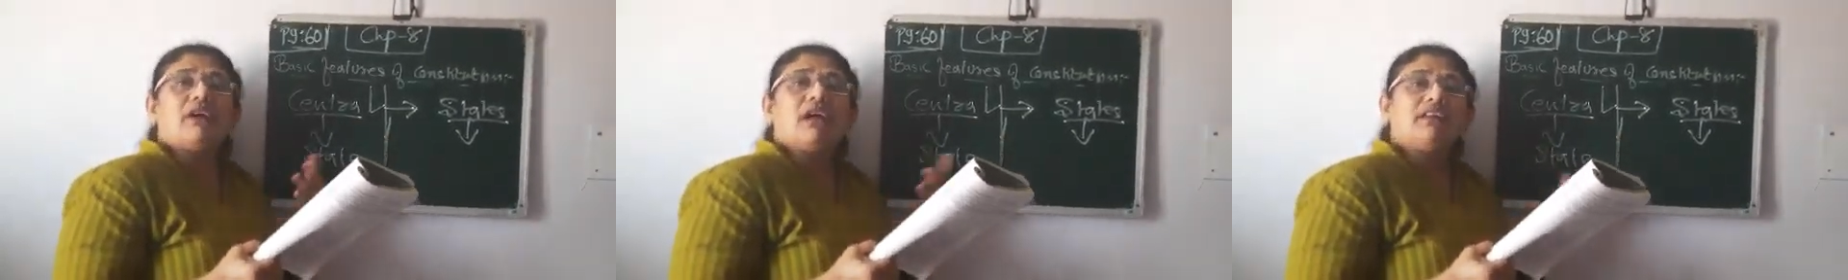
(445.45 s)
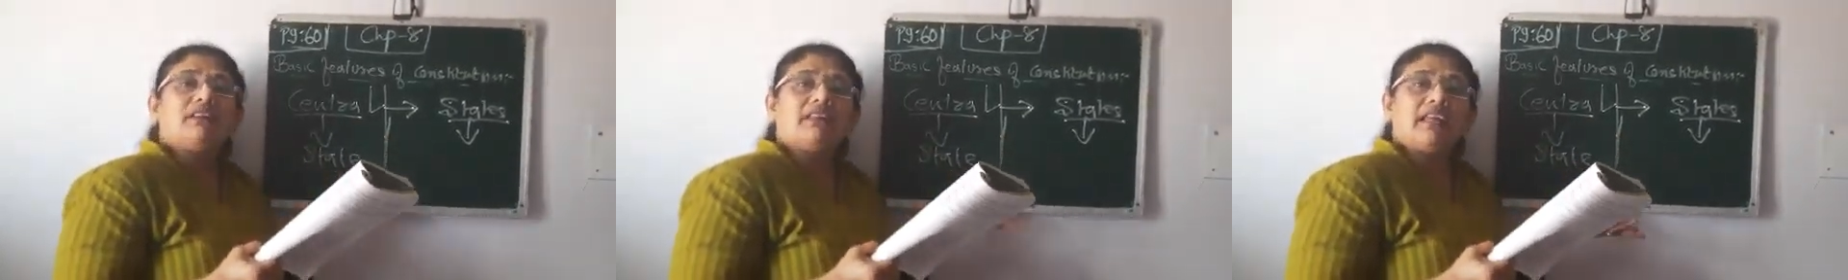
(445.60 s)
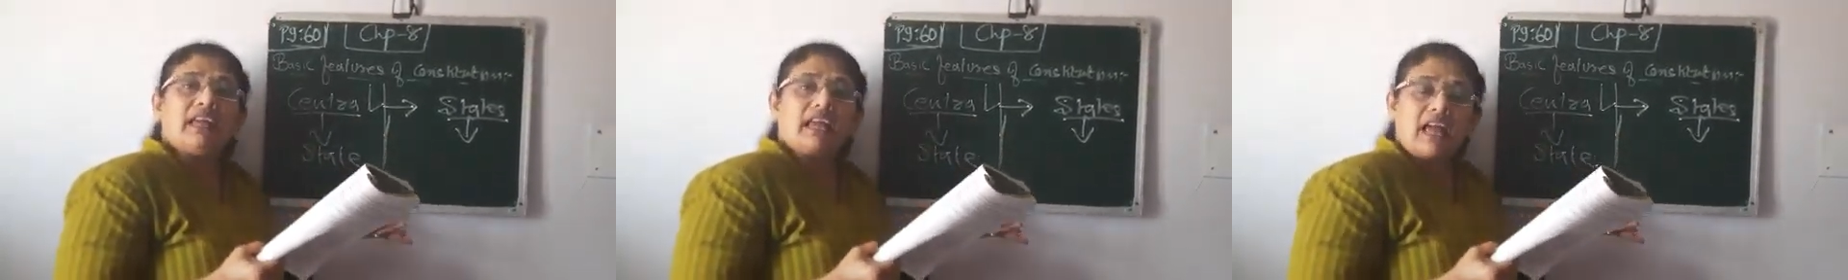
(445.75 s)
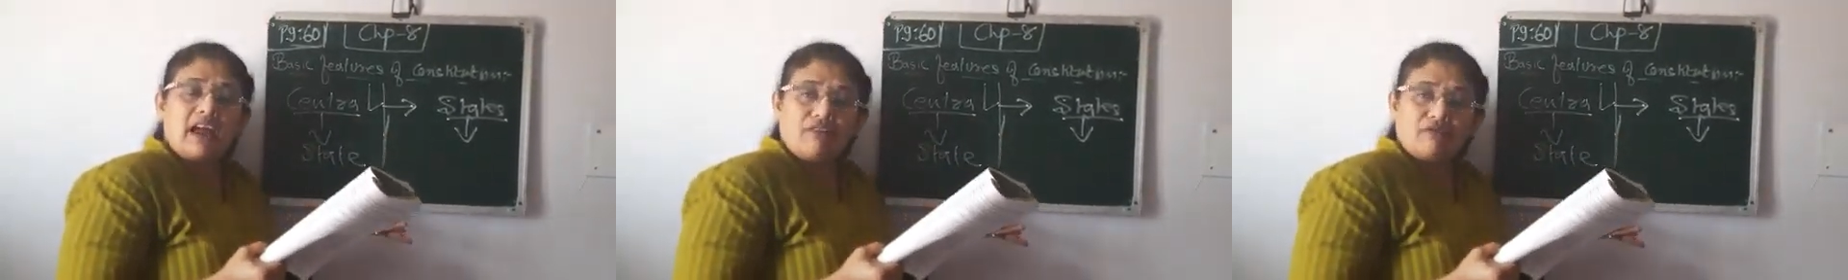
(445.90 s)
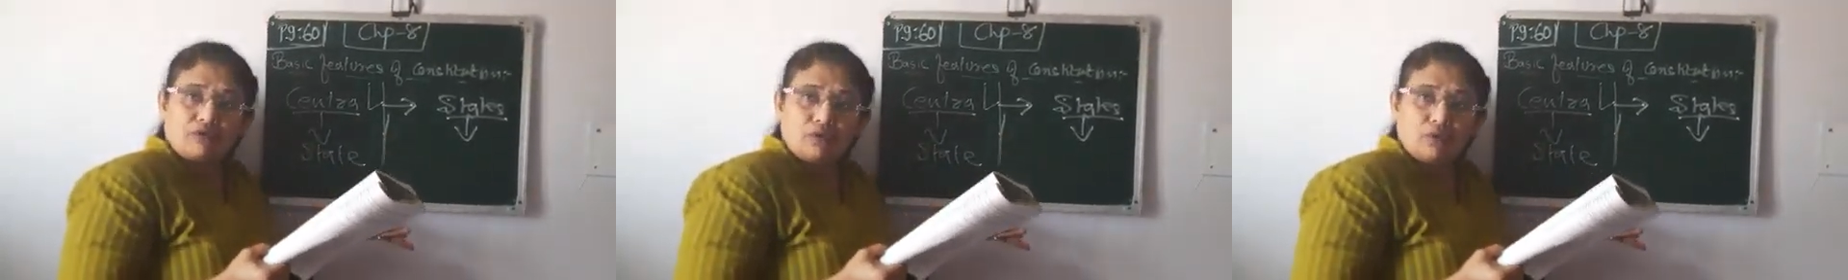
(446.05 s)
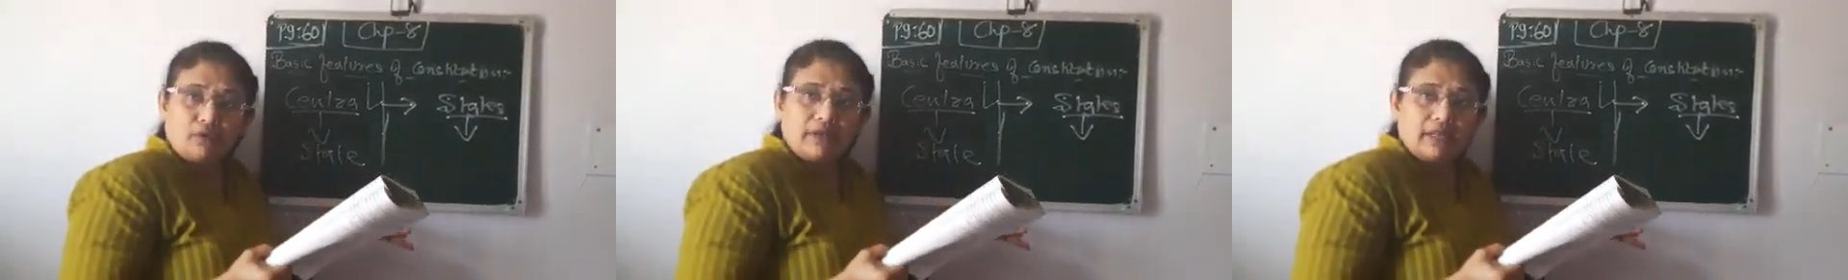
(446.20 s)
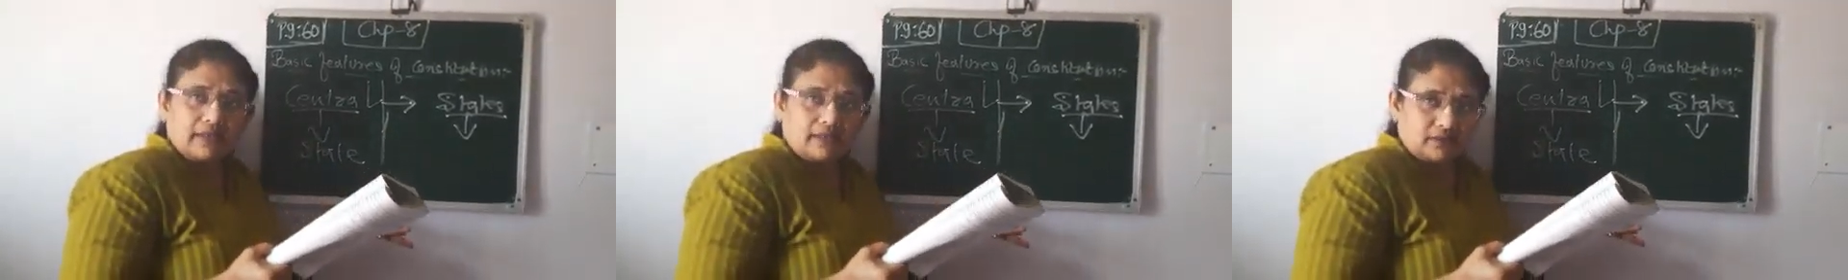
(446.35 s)
where they have
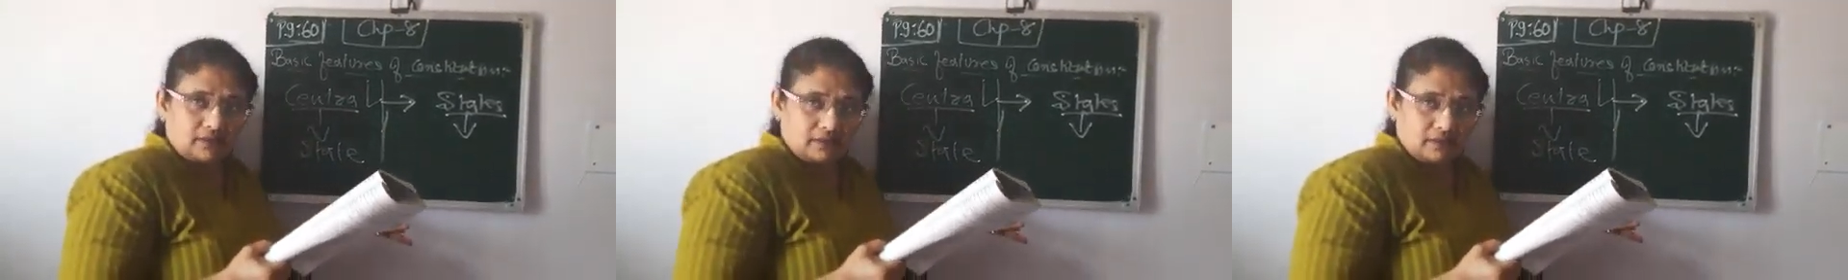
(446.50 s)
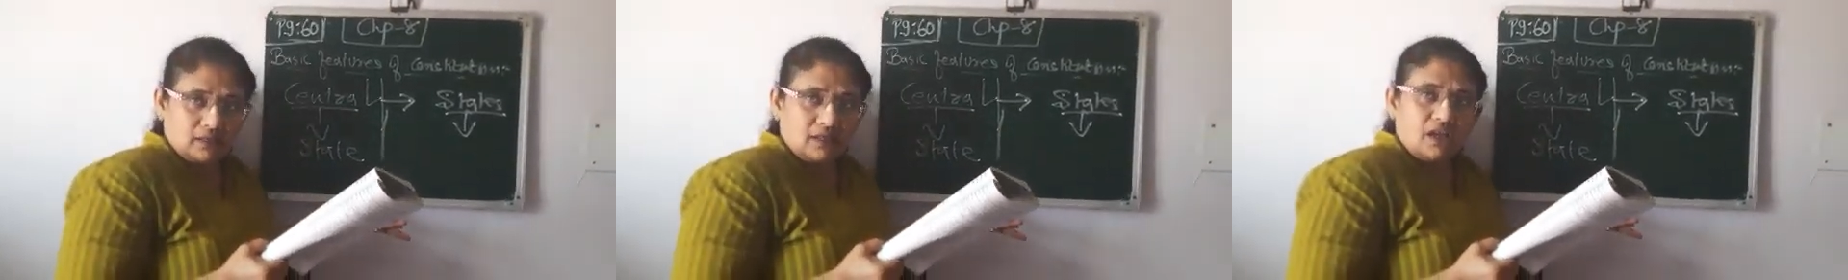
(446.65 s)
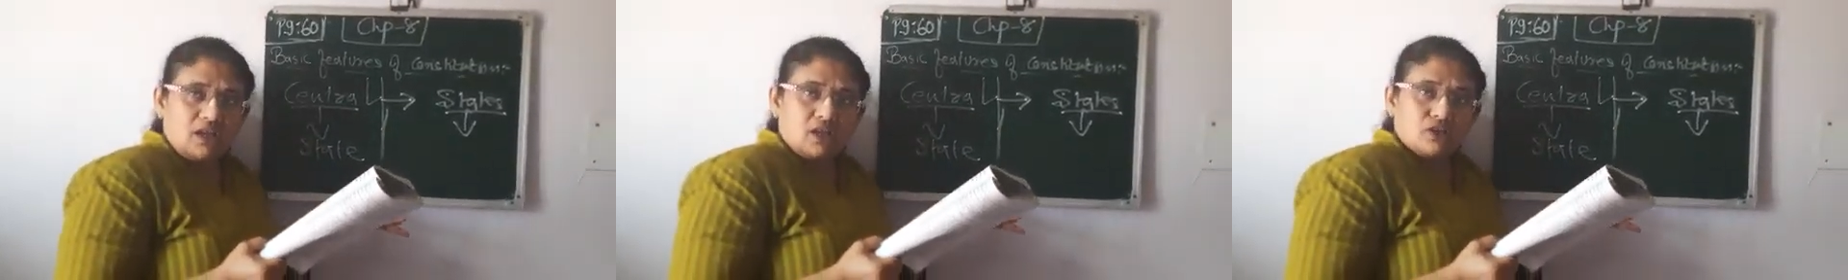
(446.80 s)
to tackle.